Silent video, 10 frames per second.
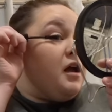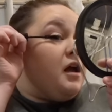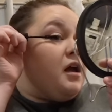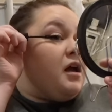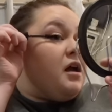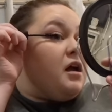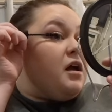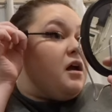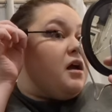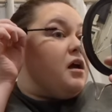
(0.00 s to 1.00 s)

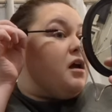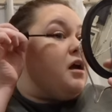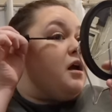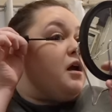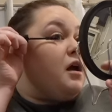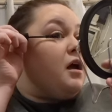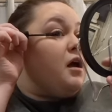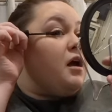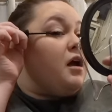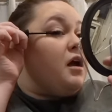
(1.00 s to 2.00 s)

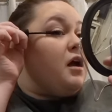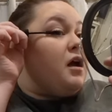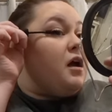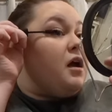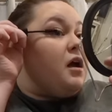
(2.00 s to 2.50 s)
(silence)